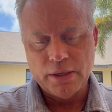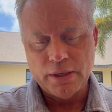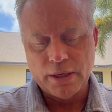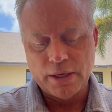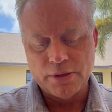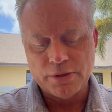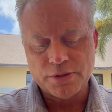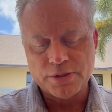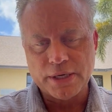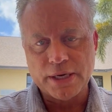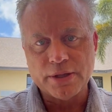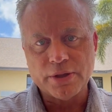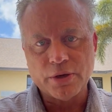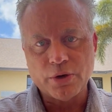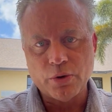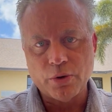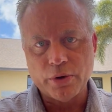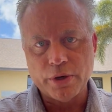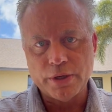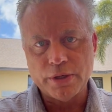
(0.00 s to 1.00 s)
other side of the
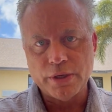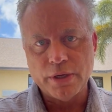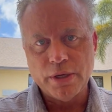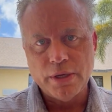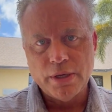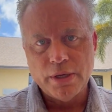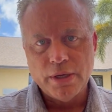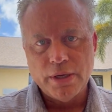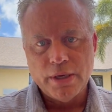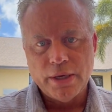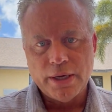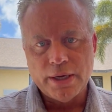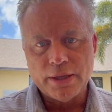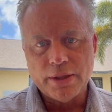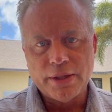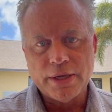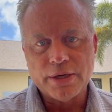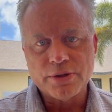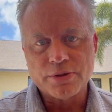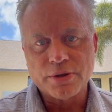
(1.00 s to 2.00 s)
coin,
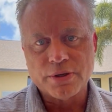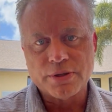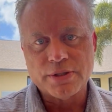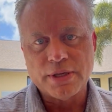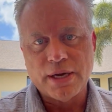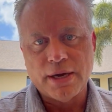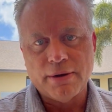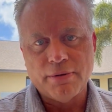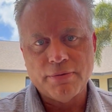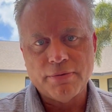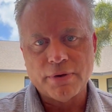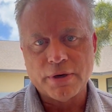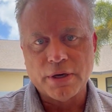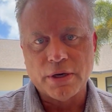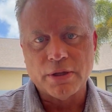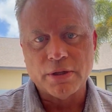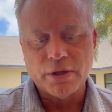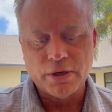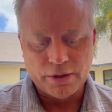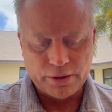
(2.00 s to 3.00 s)
and things are tough, and
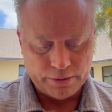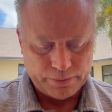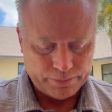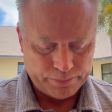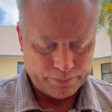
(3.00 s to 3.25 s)
I'll look,